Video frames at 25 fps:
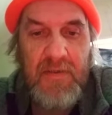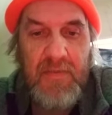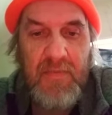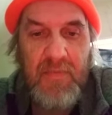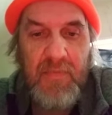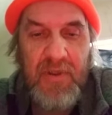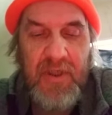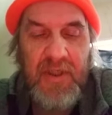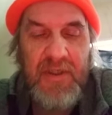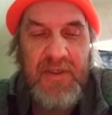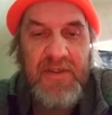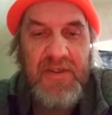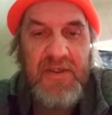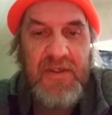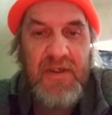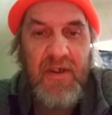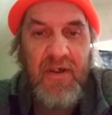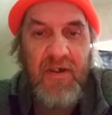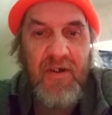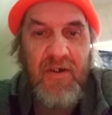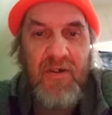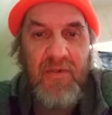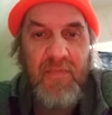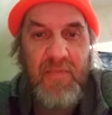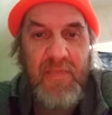Please
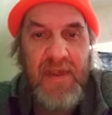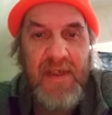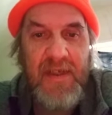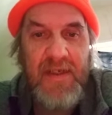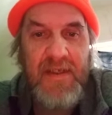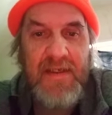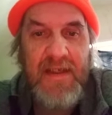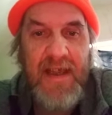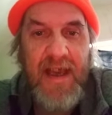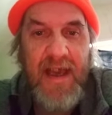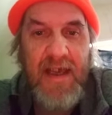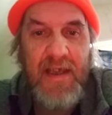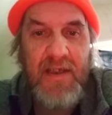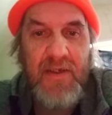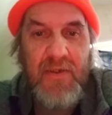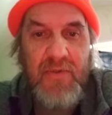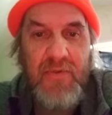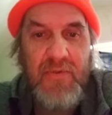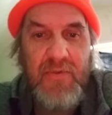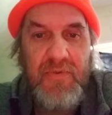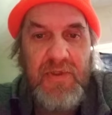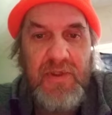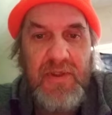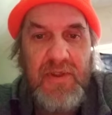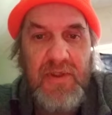call me
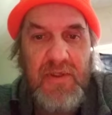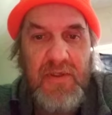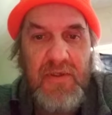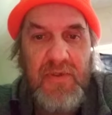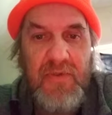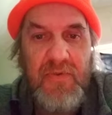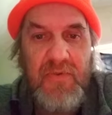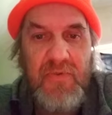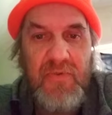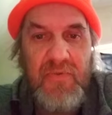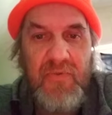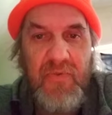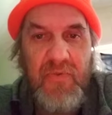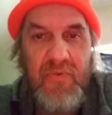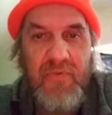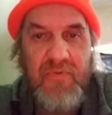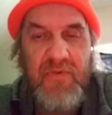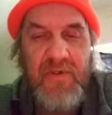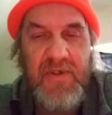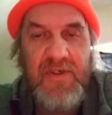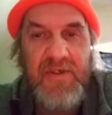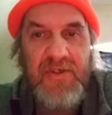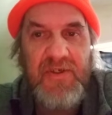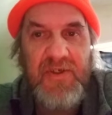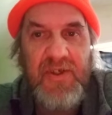
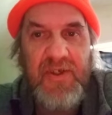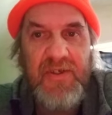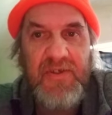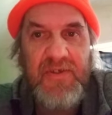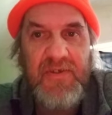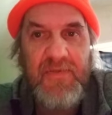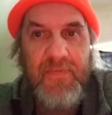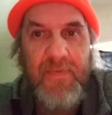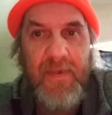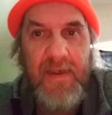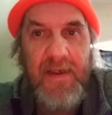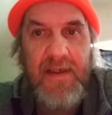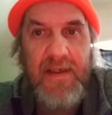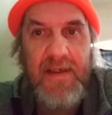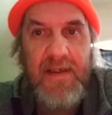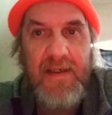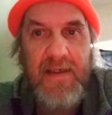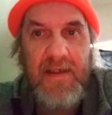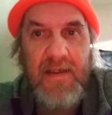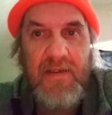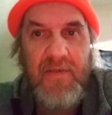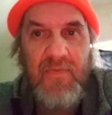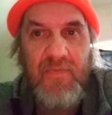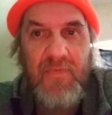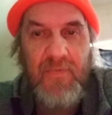
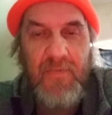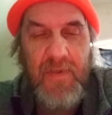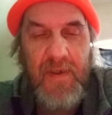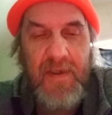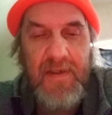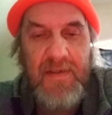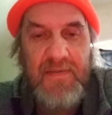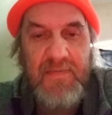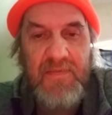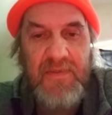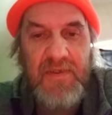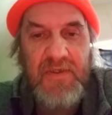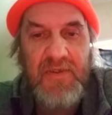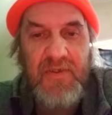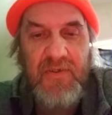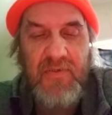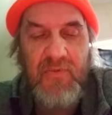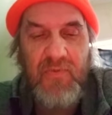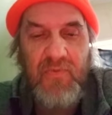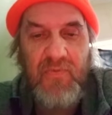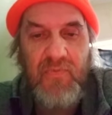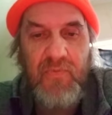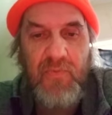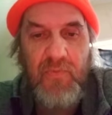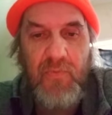
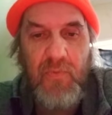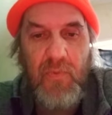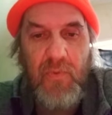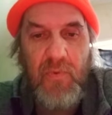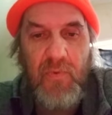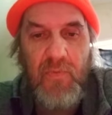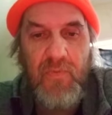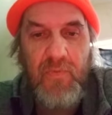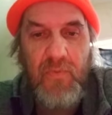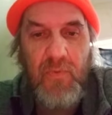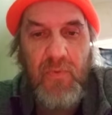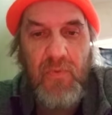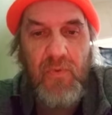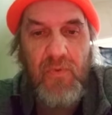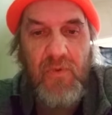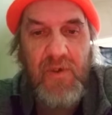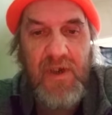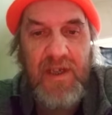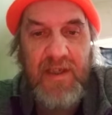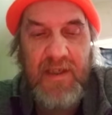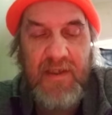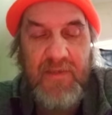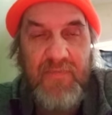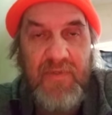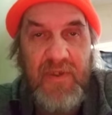902-365-5044.
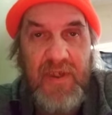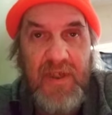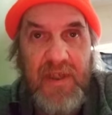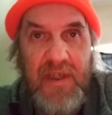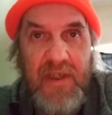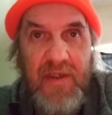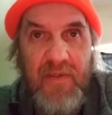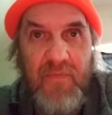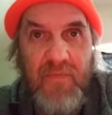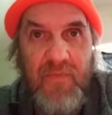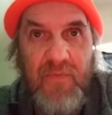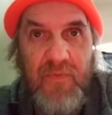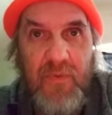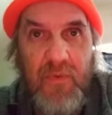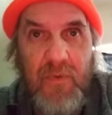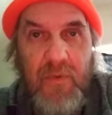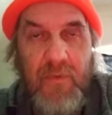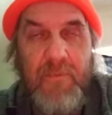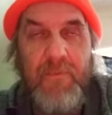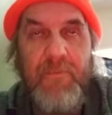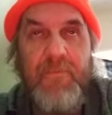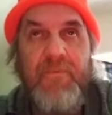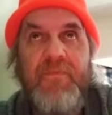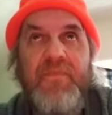I live in Kentville.